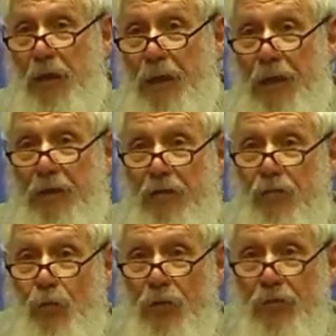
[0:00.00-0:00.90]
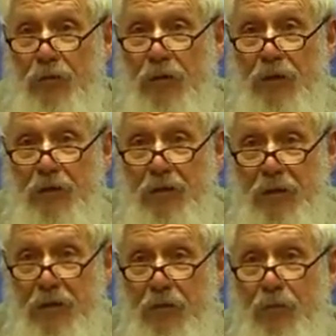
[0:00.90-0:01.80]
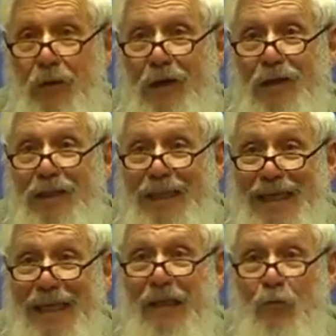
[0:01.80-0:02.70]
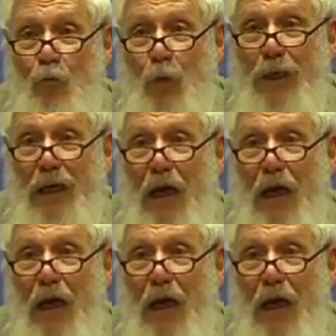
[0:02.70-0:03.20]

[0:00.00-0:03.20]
And this war is going to continue until we